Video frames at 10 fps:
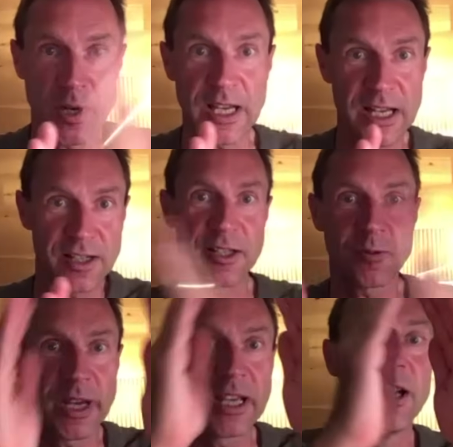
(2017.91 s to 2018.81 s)
way and
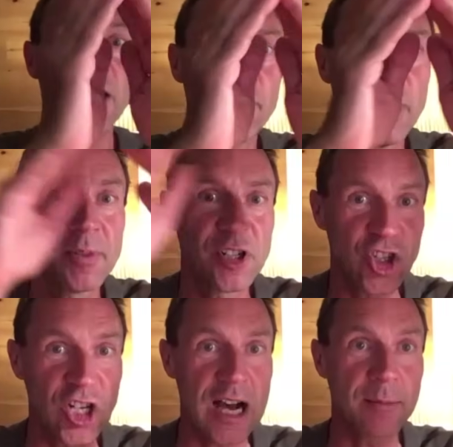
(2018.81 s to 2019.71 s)
this way. People
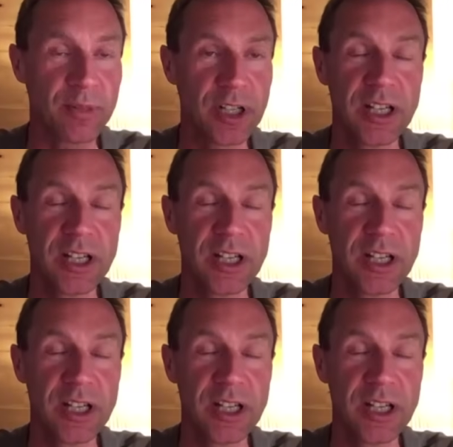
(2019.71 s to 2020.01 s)
jump.